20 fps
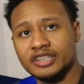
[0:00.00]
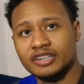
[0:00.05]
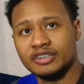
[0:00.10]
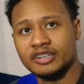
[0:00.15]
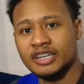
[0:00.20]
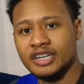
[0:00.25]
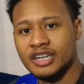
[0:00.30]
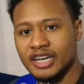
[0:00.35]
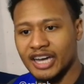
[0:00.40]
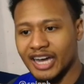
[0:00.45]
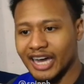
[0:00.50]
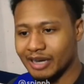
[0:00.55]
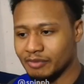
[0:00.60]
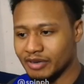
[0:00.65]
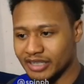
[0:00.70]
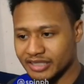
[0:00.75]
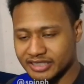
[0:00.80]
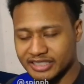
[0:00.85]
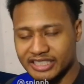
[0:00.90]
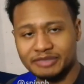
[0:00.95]
know how
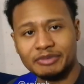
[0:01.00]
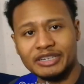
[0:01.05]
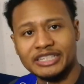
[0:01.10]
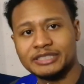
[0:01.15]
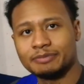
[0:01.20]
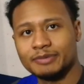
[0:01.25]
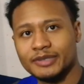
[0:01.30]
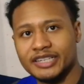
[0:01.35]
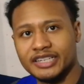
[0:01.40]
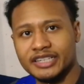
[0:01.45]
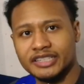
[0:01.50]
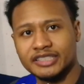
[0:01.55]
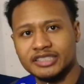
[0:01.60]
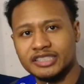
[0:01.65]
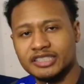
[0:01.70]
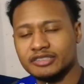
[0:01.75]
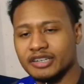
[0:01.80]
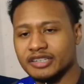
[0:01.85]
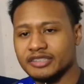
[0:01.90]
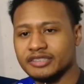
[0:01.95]
my teammates play, and
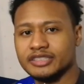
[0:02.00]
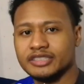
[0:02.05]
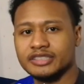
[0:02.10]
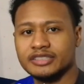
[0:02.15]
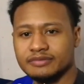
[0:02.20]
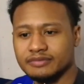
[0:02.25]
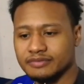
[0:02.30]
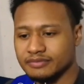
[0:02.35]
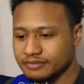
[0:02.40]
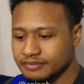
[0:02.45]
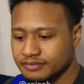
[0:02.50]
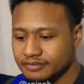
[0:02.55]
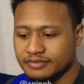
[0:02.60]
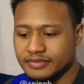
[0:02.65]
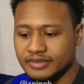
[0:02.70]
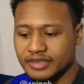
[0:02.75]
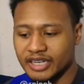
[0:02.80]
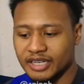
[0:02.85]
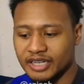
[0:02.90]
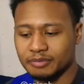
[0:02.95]
just trying to
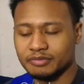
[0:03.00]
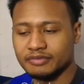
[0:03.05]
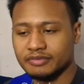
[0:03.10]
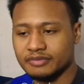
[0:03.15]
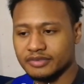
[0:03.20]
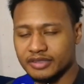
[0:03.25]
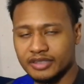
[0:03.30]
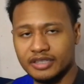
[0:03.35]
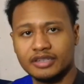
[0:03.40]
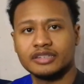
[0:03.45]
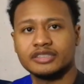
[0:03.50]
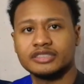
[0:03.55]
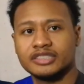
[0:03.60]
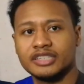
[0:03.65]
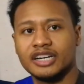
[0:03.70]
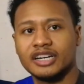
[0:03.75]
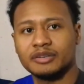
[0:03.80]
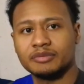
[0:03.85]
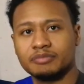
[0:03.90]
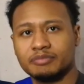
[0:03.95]
help their
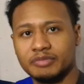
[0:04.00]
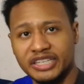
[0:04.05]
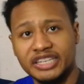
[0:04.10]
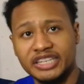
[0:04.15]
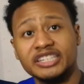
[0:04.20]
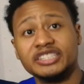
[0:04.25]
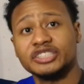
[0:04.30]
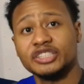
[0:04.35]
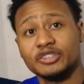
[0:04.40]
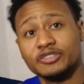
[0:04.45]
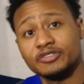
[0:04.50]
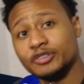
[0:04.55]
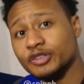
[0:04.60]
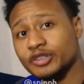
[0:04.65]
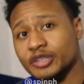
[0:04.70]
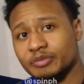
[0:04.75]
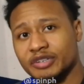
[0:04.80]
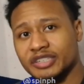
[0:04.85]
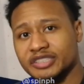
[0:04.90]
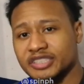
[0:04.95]
job be easier for
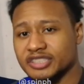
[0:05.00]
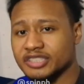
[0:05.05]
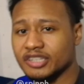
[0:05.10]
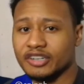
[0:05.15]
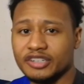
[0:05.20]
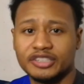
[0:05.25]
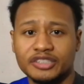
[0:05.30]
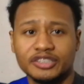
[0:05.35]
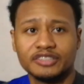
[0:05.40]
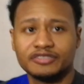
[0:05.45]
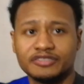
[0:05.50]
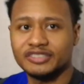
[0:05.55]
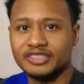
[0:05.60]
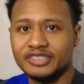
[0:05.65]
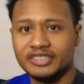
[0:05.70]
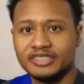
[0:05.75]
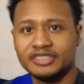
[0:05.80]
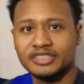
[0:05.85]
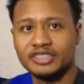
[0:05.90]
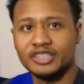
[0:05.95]
them because it's hard enough to
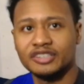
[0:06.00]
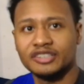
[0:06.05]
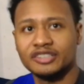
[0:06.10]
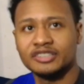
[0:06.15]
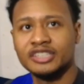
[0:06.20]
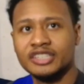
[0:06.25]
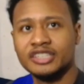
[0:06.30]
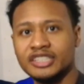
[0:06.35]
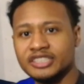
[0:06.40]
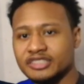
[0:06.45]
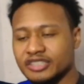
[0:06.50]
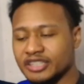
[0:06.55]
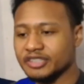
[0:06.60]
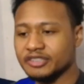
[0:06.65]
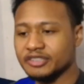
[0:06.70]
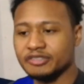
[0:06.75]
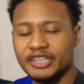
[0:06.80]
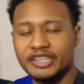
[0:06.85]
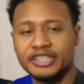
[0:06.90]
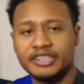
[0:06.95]
you know try to
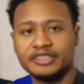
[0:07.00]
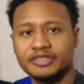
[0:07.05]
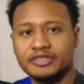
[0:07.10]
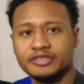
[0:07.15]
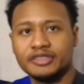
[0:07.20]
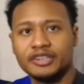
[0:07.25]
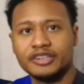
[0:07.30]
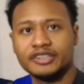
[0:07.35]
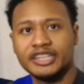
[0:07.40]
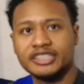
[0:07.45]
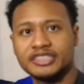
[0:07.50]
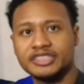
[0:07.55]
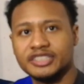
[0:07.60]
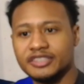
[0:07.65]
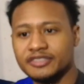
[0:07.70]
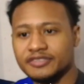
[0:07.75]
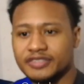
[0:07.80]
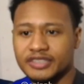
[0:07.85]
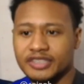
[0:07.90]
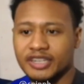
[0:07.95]
create and do all that
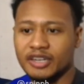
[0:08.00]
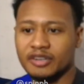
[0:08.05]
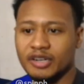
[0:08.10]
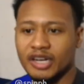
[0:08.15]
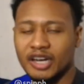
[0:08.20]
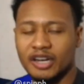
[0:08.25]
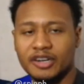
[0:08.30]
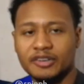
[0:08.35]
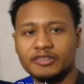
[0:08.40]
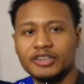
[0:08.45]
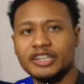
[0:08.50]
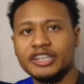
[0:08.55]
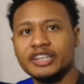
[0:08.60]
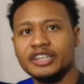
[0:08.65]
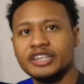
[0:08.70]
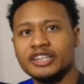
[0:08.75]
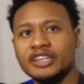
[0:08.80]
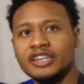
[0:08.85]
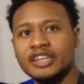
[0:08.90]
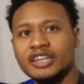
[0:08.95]
stuff. And I, I
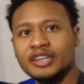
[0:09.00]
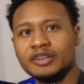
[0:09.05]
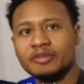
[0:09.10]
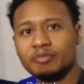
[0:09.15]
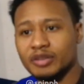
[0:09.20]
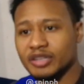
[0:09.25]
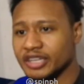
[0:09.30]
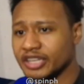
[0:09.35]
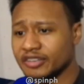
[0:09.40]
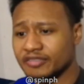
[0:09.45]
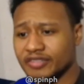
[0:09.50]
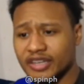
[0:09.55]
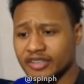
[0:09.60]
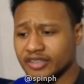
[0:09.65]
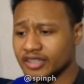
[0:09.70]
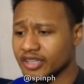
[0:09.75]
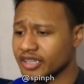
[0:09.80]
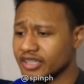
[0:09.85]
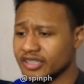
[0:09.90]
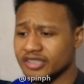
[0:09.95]
really believe
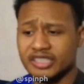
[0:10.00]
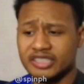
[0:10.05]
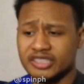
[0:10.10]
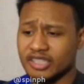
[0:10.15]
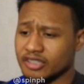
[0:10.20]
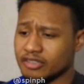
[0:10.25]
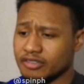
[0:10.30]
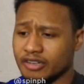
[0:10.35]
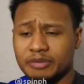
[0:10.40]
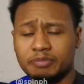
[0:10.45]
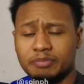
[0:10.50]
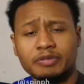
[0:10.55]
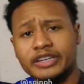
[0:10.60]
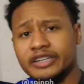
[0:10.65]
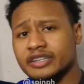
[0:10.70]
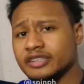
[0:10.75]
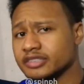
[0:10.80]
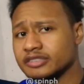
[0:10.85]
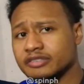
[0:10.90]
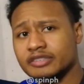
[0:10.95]
that they, these are great
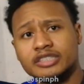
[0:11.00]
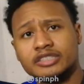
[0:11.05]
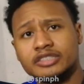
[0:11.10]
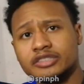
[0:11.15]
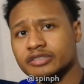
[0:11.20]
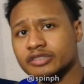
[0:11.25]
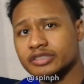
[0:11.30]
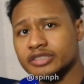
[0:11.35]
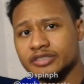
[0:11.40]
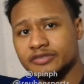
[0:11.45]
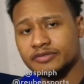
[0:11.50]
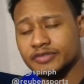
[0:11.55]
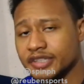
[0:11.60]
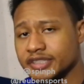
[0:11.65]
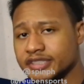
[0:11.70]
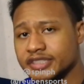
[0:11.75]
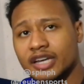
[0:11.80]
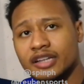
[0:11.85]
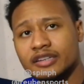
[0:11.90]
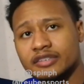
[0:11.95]
players, great shooters,
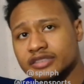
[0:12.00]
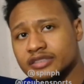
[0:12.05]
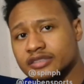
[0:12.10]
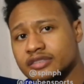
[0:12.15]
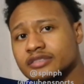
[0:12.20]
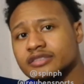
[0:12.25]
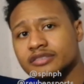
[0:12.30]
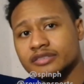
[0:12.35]
very talented.